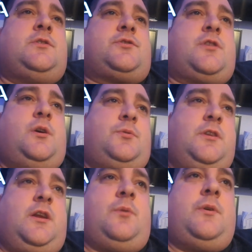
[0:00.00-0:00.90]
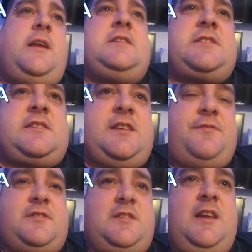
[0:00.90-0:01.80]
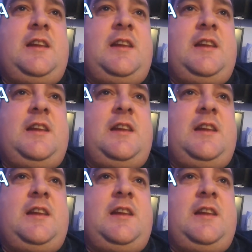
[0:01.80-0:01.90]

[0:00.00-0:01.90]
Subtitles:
So, you know, insensitive.